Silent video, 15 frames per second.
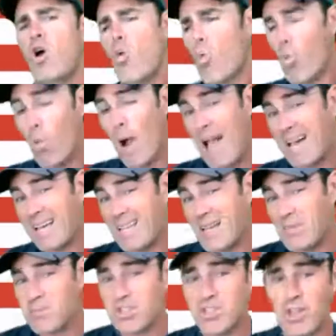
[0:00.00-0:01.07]
while
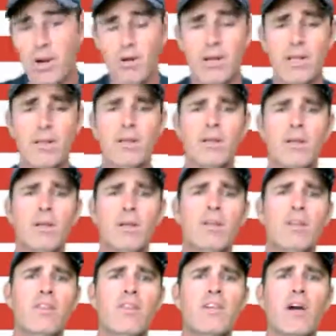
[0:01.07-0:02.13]
I'm stirring
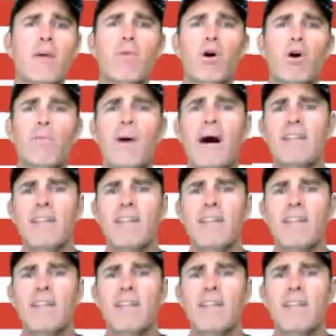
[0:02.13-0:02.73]
the gumbo pot.